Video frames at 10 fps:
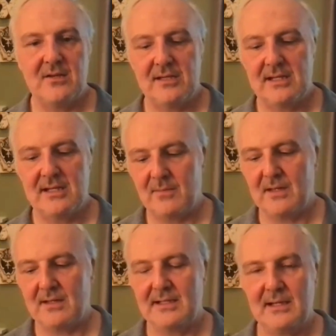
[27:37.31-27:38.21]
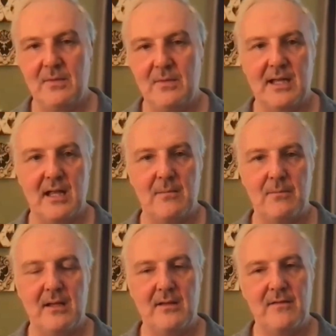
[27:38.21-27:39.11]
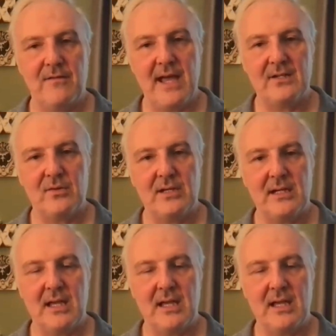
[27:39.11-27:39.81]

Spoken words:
And you've seen the similar color palette in the factory.